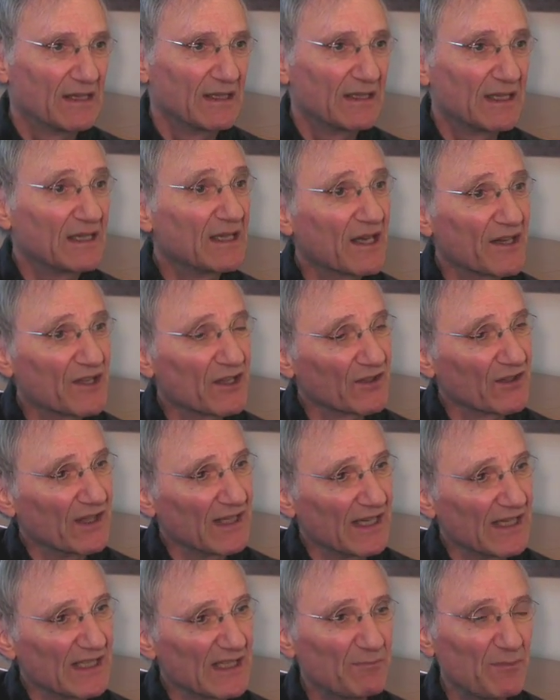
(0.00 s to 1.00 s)
The other
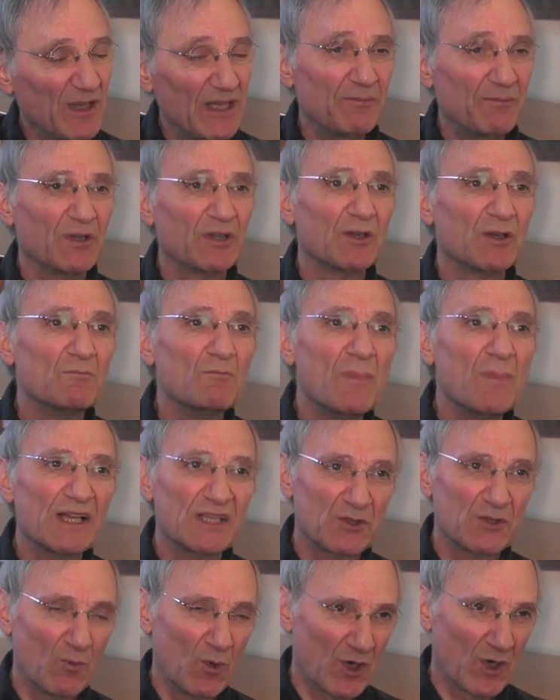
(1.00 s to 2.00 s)
is people are
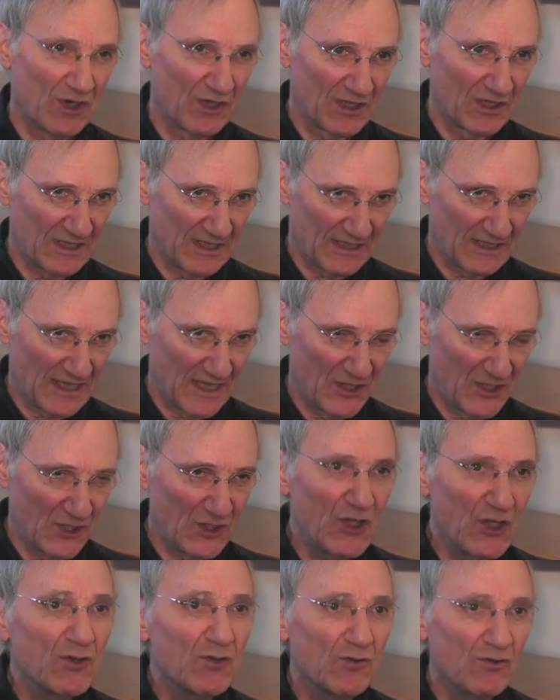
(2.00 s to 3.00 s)
much more
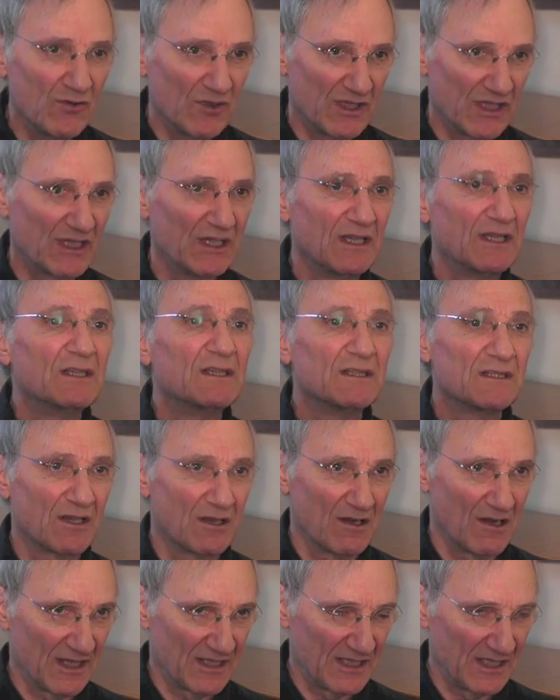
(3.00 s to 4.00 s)
attuned to
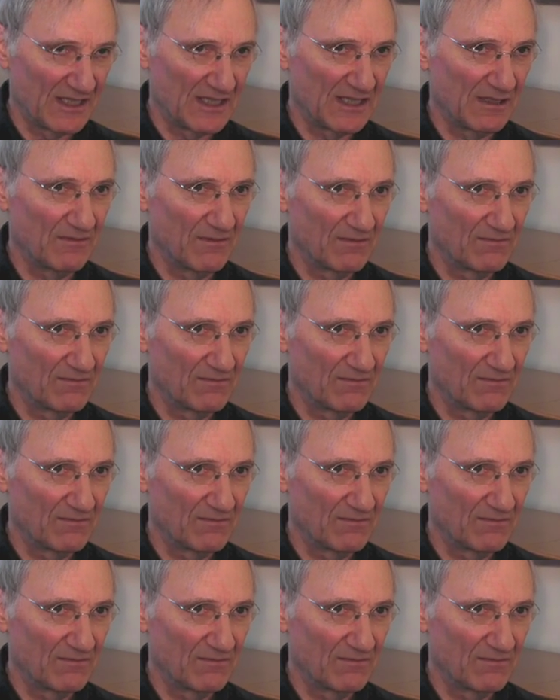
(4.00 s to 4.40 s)
autism